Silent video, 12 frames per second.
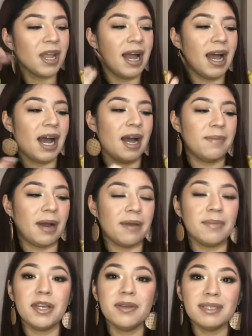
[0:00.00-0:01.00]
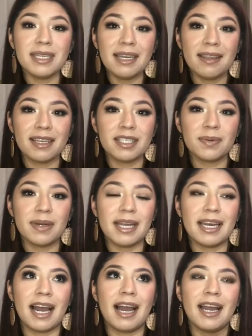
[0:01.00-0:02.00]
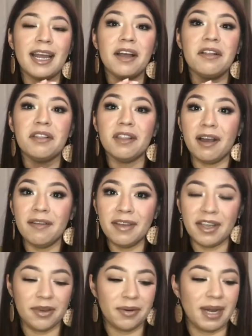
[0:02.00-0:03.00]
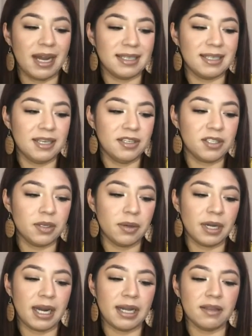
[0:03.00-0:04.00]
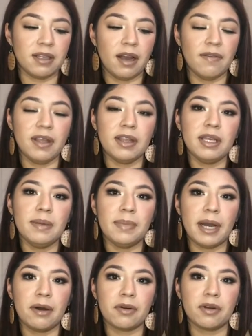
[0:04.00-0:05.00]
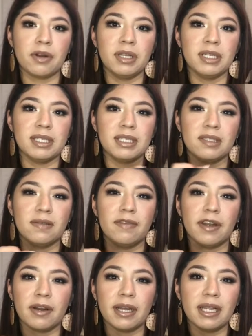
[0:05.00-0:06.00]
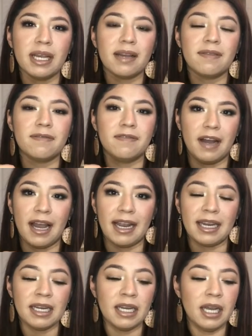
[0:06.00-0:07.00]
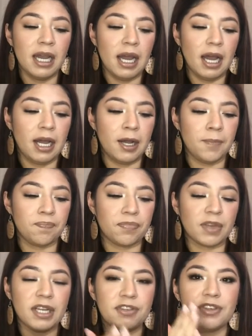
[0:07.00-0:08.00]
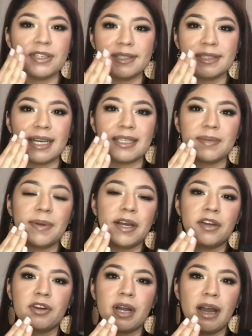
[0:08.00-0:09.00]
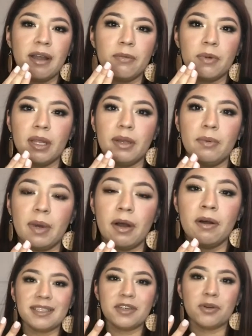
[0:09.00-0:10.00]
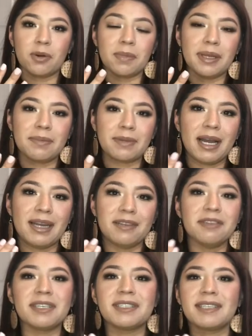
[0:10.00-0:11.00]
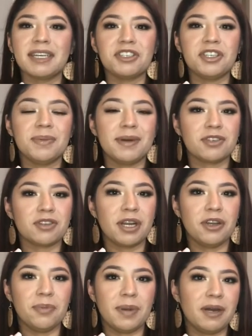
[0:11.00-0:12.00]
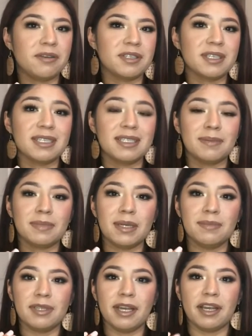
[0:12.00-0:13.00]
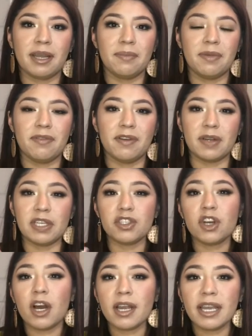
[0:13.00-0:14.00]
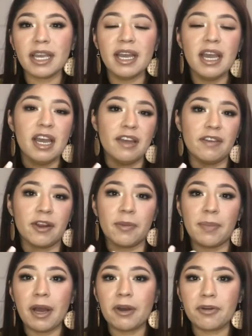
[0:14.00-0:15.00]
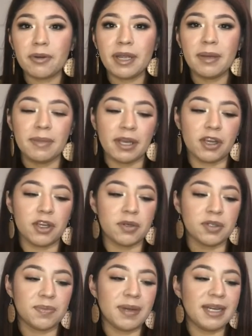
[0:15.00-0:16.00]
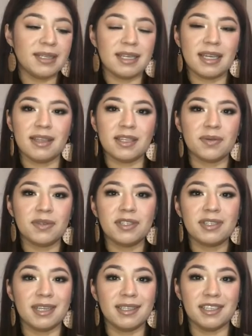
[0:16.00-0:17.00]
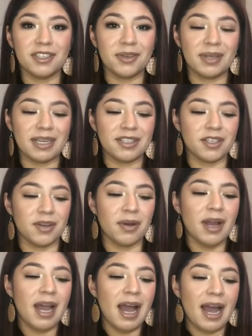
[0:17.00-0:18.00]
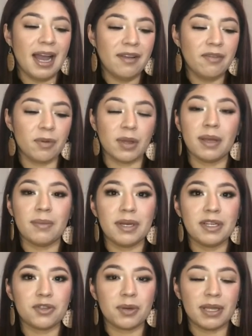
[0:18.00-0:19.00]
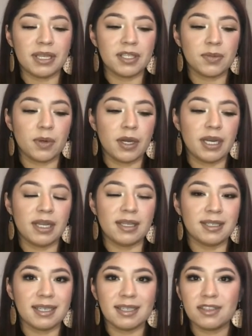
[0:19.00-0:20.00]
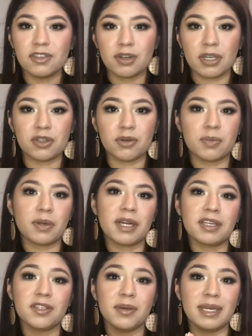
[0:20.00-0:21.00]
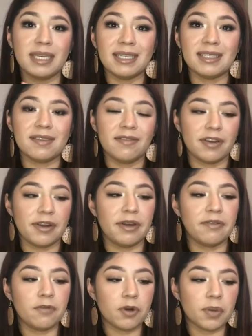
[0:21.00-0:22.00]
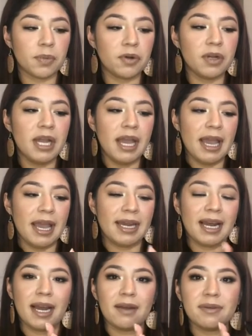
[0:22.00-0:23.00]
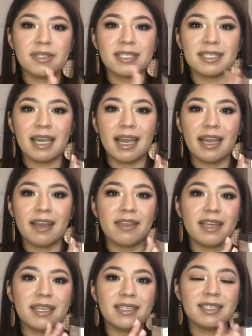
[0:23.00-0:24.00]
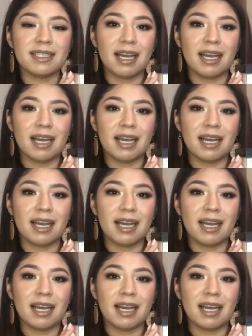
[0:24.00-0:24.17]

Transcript: I've been using this one, and I love it, you guys. It is so good. I love that the powder on this is very fine. It just sets my under eye really well. And normally I'm kind of sketchy about trying new powders because sometimes it can be very chalky, very powdery, make a huge mess, and this one just doesn't do that. So I have really been enjoying this one. This is a drugstore product, so it is very affordable, and I would say this